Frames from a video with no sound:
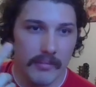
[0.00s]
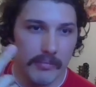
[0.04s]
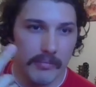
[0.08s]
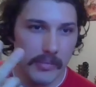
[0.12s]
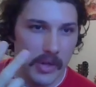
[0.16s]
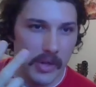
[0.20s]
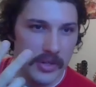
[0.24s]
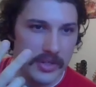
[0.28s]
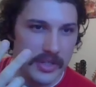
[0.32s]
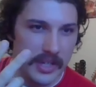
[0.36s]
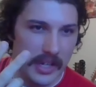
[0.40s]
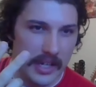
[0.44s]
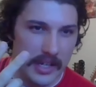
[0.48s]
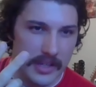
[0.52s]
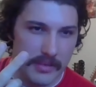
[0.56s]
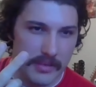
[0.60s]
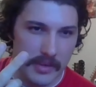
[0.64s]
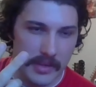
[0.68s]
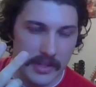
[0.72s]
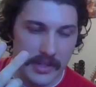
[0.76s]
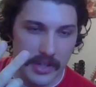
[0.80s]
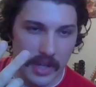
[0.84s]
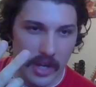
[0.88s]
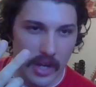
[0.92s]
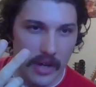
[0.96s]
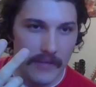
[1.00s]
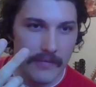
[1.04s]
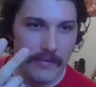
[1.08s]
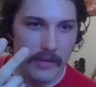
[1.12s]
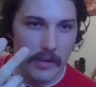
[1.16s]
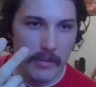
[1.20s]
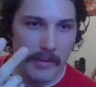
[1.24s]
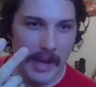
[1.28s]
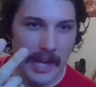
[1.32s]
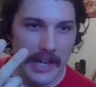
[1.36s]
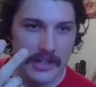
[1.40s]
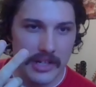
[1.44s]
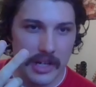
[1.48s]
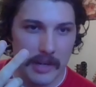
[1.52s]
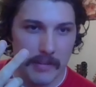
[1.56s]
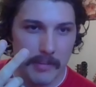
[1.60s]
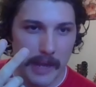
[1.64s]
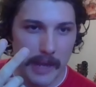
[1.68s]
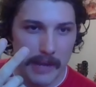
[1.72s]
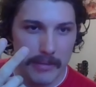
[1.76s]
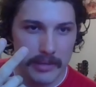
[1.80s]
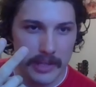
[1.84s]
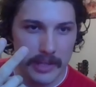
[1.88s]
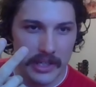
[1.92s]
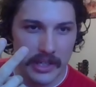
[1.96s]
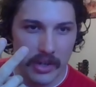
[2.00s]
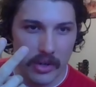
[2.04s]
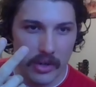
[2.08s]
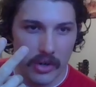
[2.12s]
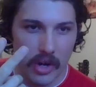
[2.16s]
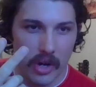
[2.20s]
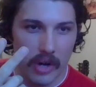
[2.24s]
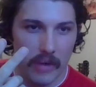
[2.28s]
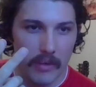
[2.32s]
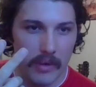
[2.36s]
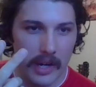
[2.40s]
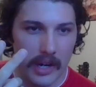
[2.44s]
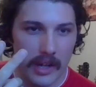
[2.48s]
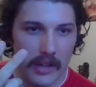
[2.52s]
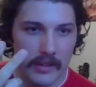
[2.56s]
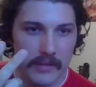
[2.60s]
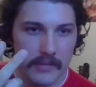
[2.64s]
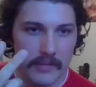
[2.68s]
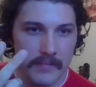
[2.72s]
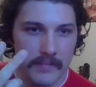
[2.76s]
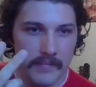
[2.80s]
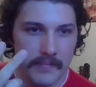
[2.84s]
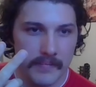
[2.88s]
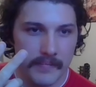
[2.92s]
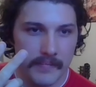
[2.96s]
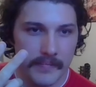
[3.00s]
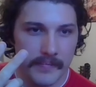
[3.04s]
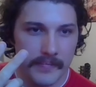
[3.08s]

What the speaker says: music is reserved for magic people and you're not one of them.